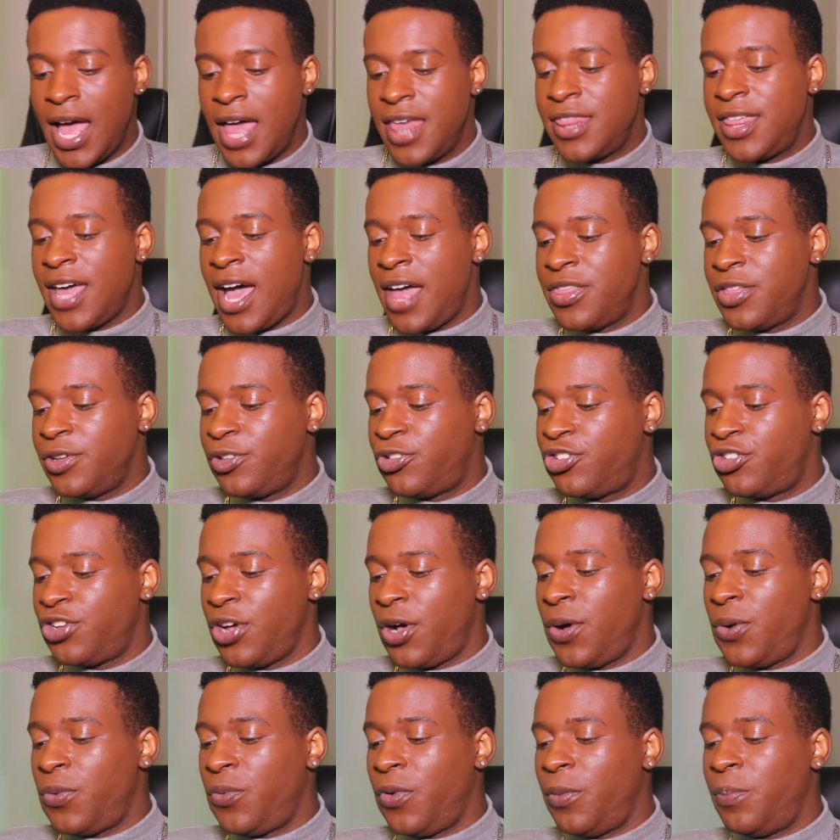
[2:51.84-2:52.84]
that the
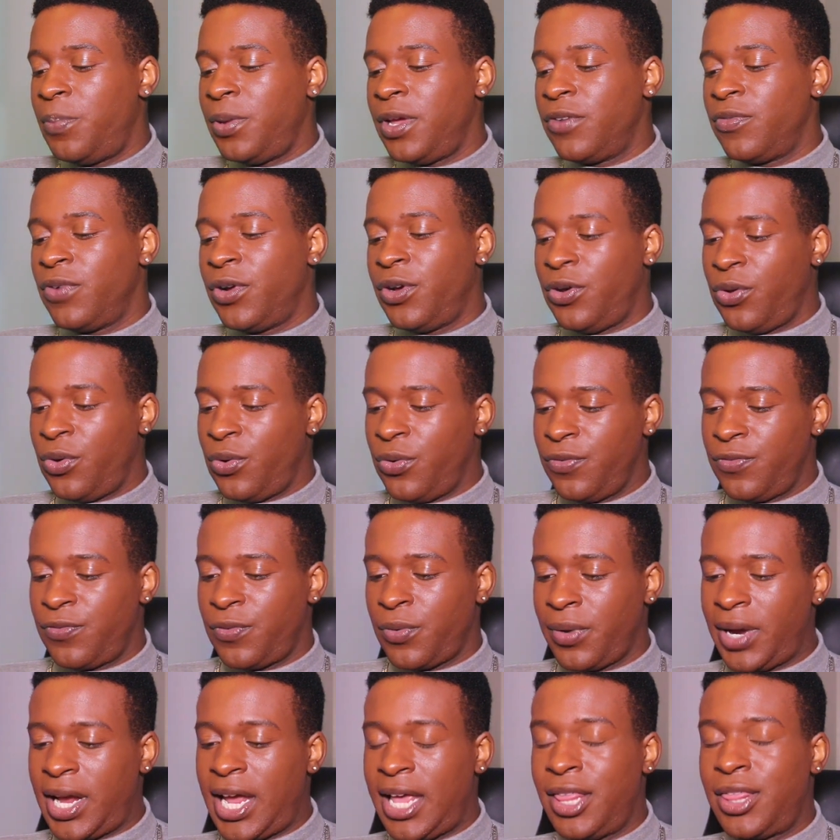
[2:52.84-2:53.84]
show will be renewed
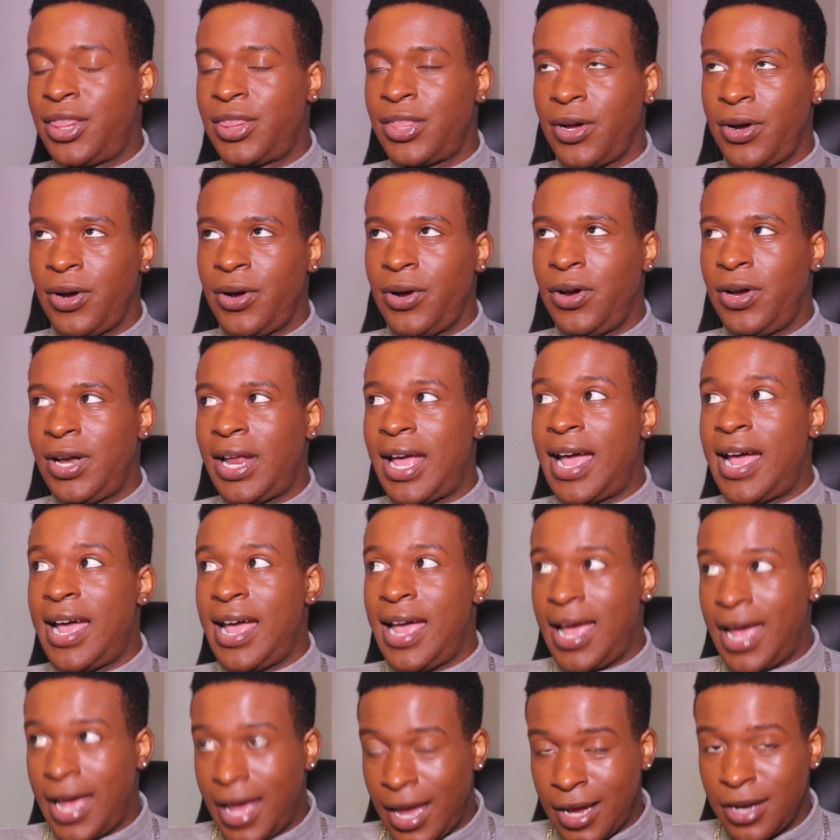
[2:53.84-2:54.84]
for a
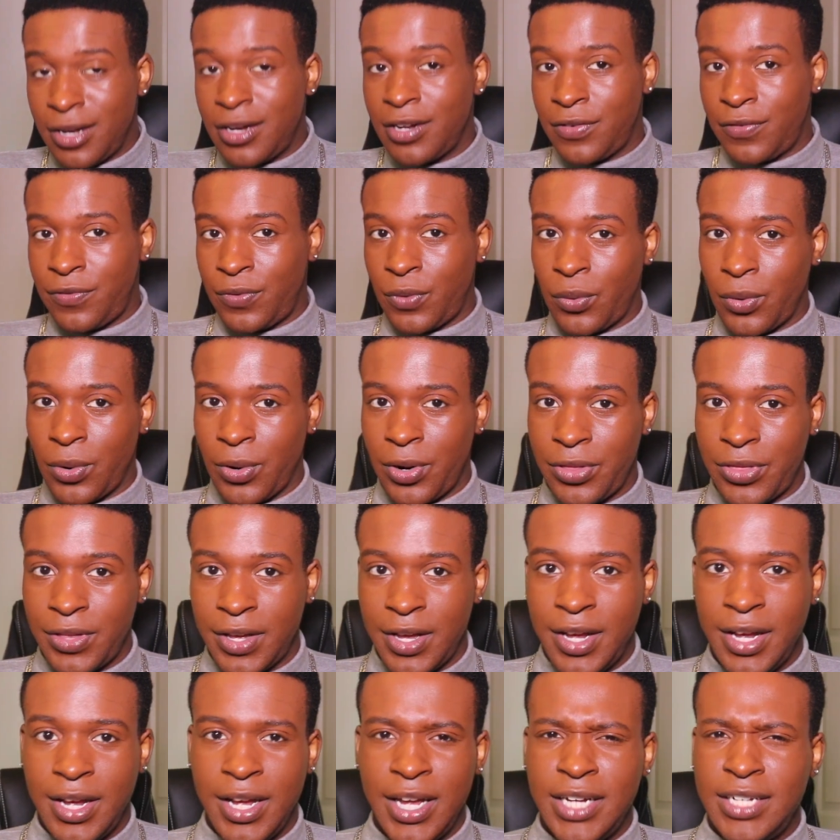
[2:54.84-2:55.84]
third and fourth
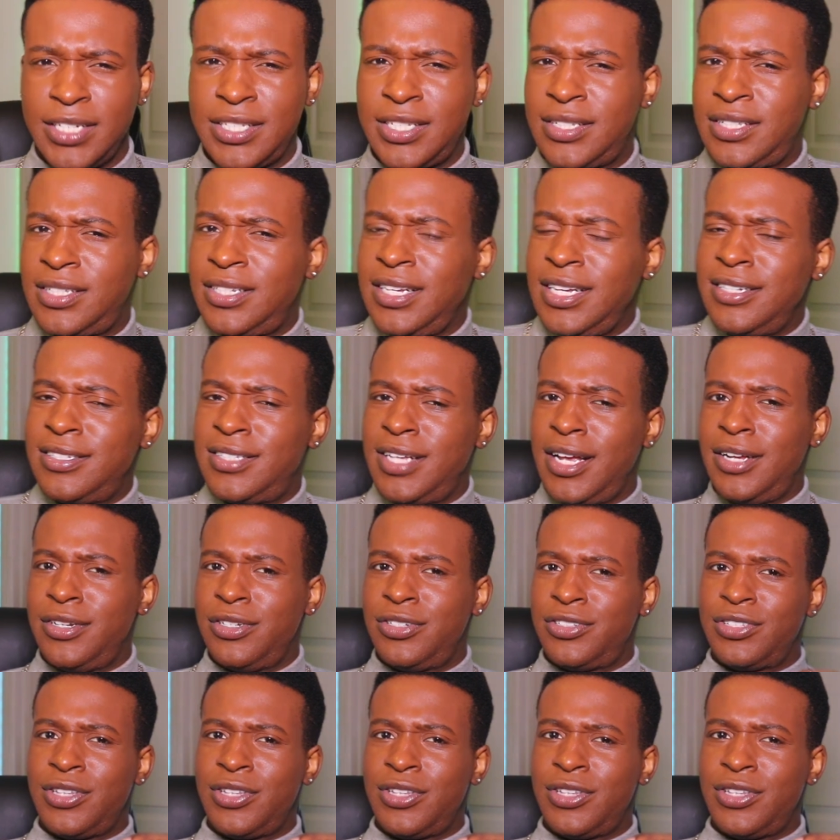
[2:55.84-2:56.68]
season.